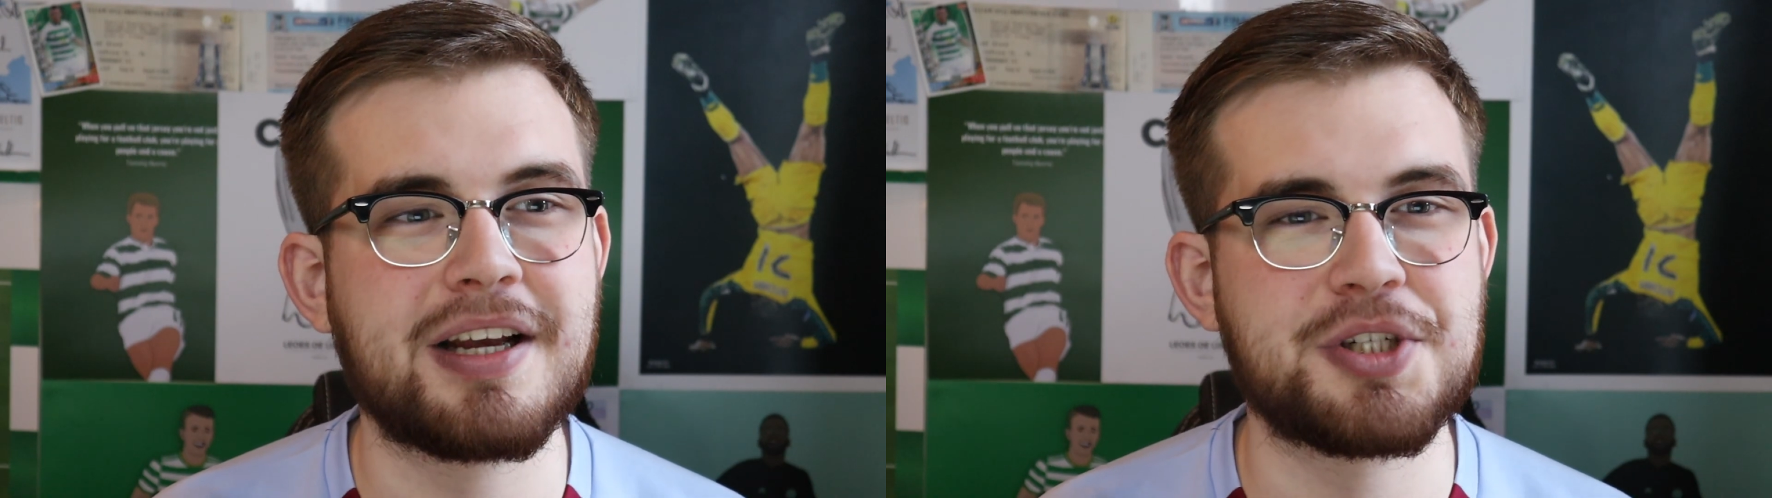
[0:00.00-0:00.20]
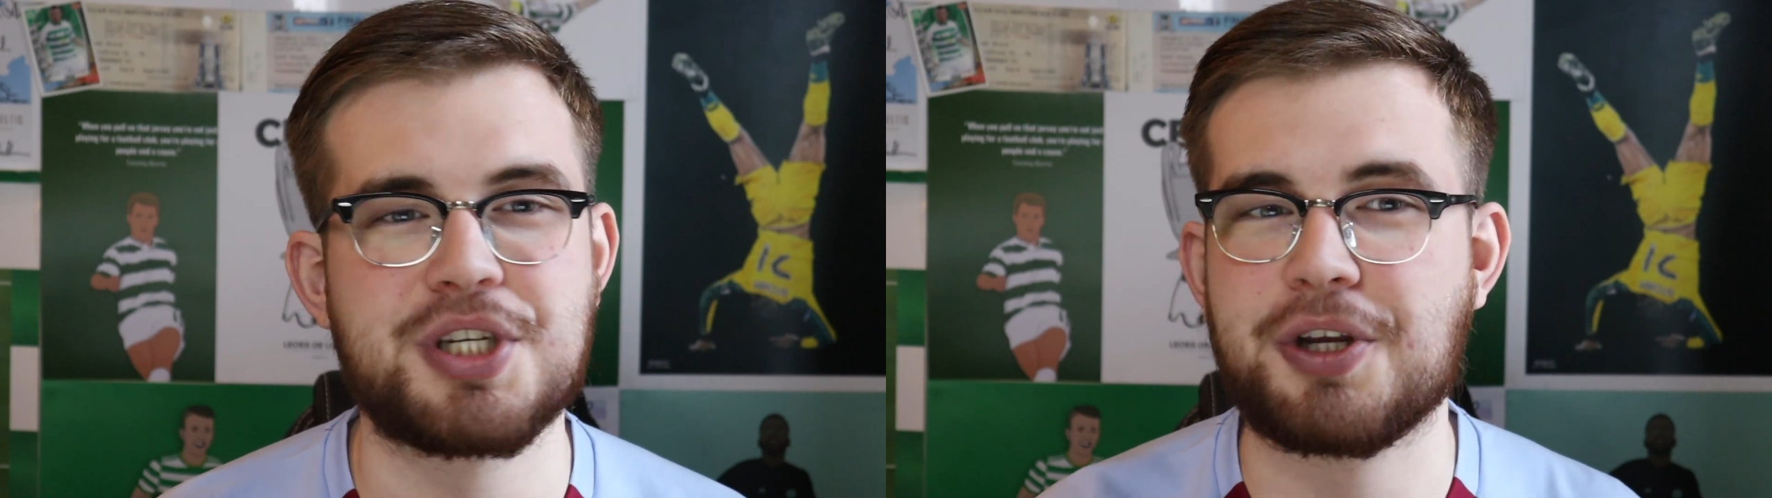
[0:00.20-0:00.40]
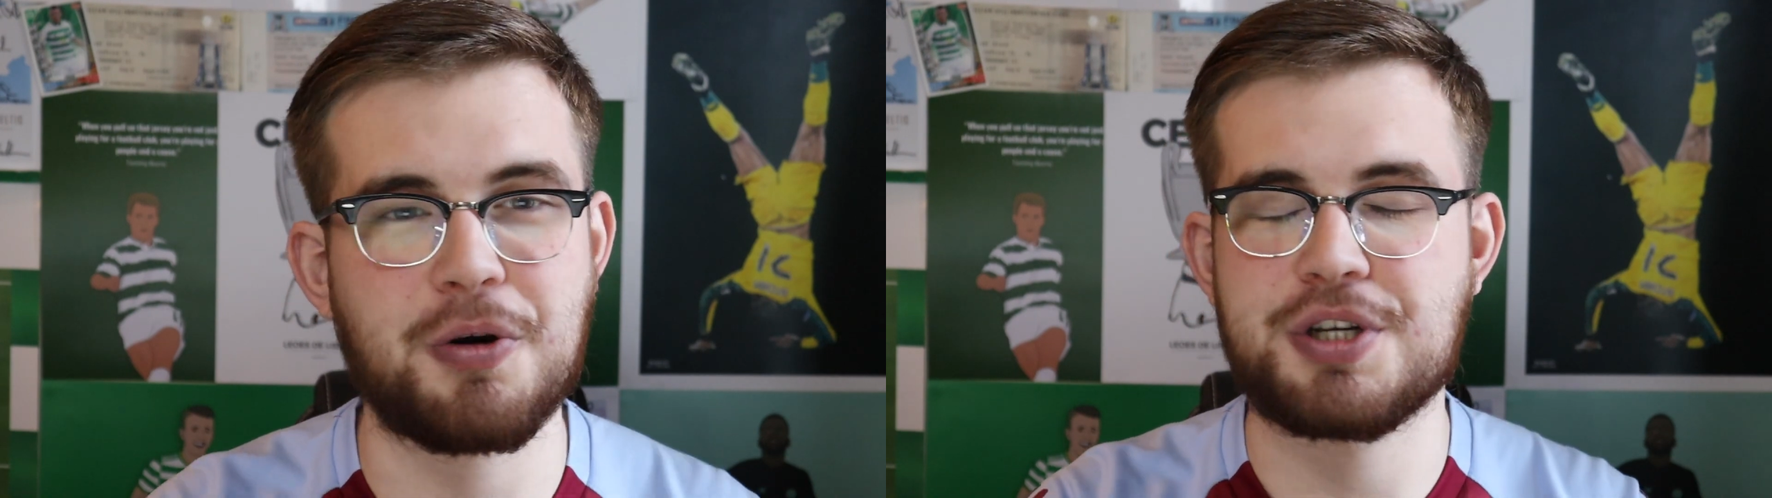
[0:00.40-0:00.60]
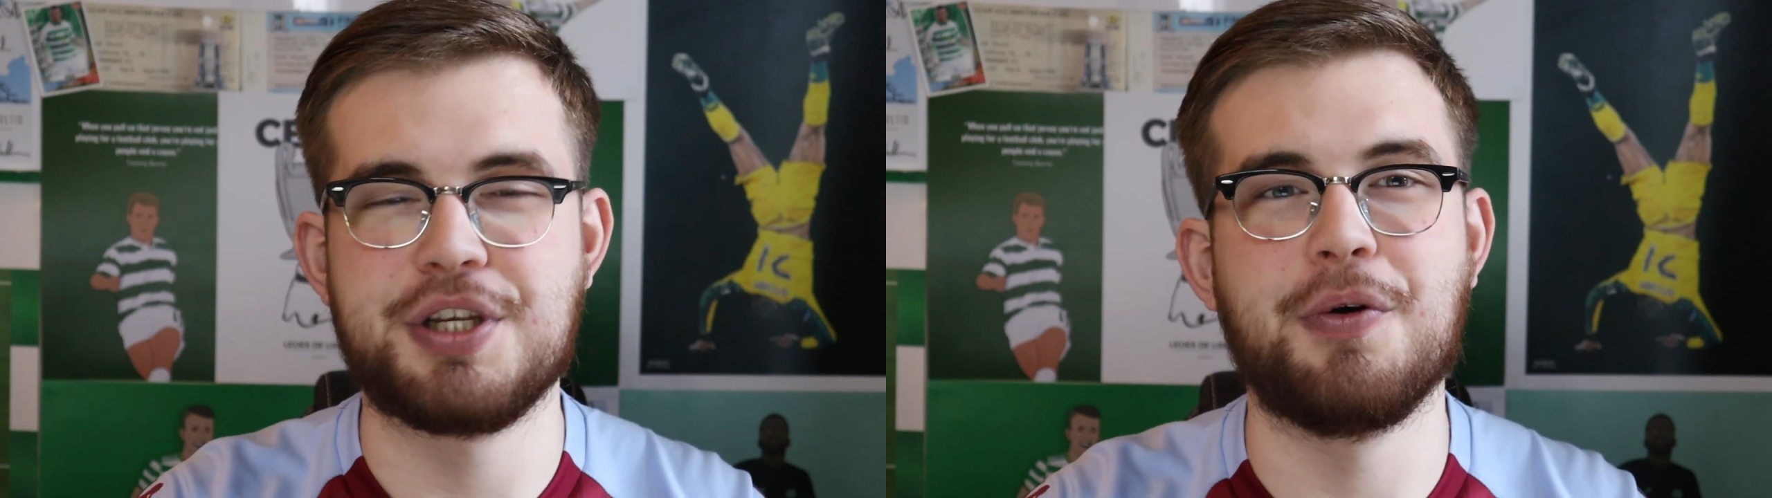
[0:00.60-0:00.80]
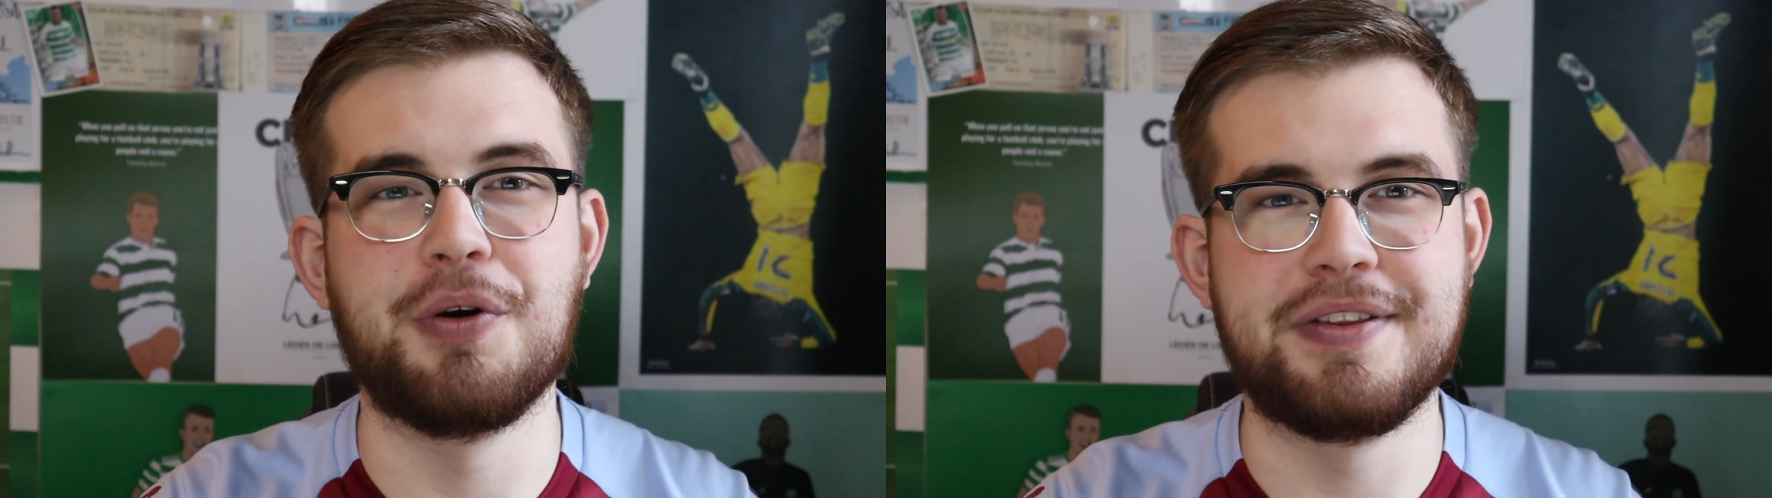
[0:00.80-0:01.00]
and just across
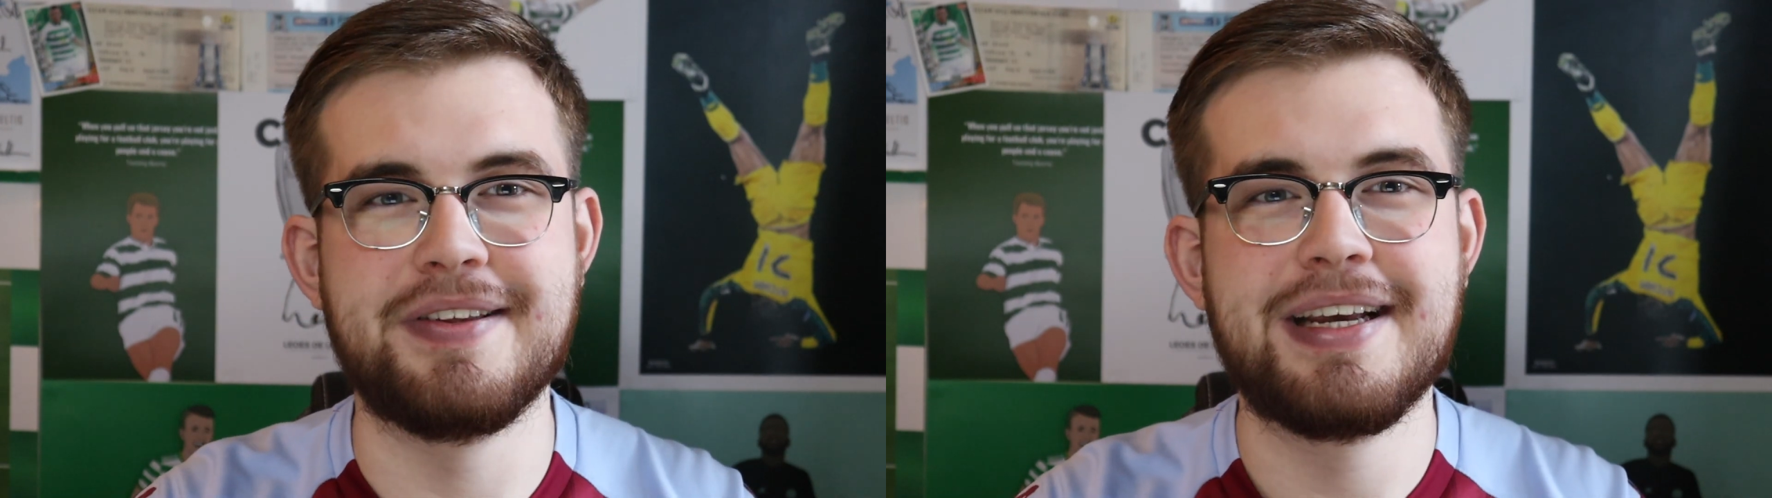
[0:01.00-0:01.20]
the road,